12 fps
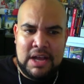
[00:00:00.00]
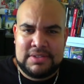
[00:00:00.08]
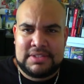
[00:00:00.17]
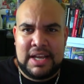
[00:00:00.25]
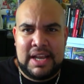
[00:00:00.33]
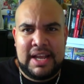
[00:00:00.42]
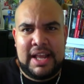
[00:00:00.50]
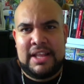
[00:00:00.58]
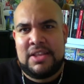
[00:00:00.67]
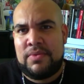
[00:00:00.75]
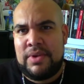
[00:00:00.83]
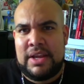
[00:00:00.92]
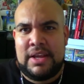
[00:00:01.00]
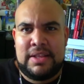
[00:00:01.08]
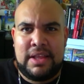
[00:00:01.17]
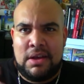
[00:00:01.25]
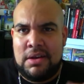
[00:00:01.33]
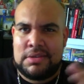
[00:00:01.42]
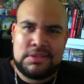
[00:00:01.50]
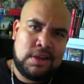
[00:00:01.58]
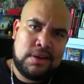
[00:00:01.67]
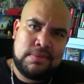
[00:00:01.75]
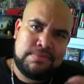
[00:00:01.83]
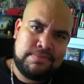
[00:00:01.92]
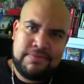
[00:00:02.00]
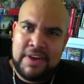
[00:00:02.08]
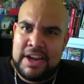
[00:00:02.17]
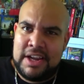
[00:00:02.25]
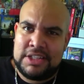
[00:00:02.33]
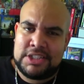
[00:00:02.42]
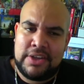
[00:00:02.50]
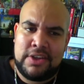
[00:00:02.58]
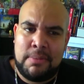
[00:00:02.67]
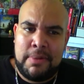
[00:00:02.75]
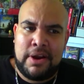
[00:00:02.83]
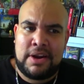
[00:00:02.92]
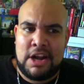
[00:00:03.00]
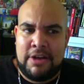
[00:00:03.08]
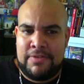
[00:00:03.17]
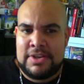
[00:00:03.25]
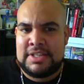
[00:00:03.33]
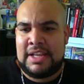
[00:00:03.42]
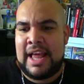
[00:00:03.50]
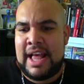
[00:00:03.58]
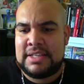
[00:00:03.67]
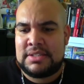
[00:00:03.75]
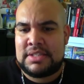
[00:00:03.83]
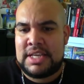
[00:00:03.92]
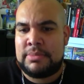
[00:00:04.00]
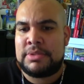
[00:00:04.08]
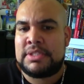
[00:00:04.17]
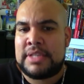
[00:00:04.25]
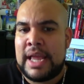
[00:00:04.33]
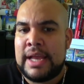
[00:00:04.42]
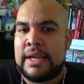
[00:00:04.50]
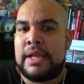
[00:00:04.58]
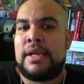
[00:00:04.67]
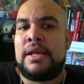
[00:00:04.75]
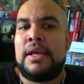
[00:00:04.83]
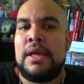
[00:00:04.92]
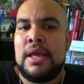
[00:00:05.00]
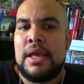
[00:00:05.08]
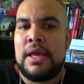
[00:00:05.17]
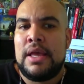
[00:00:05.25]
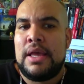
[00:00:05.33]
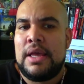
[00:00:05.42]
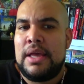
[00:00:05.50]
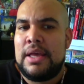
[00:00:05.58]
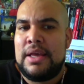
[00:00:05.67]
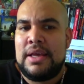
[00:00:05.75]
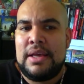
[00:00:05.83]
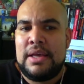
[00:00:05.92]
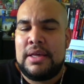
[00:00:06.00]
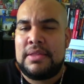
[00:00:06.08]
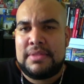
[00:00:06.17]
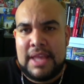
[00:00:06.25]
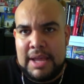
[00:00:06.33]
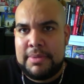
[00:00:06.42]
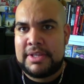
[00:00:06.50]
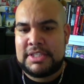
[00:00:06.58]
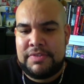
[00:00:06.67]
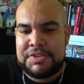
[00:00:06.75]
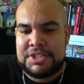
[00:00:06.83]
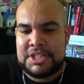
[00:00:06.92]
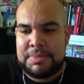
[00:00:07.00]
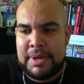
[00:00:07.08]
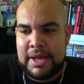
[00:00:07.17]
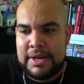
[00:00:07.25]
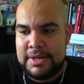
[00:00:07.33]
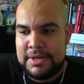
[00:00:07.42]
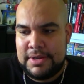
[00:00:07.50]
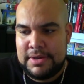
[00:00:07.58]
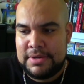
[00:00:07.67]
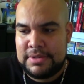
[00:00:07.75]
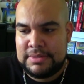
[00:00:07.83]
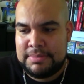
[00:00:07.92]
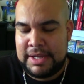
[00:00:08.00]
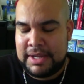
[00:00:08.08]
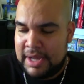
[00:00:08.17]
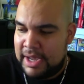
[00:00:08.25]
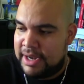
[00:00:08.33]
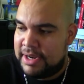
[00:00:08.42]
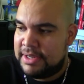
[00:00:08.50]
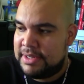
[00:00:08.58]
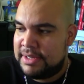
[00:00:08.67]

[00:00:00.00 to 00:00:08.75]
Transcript: outside get in the ring. They all start fighting each other. American Alpha is the last team standing. Damn, this division is bad. My God.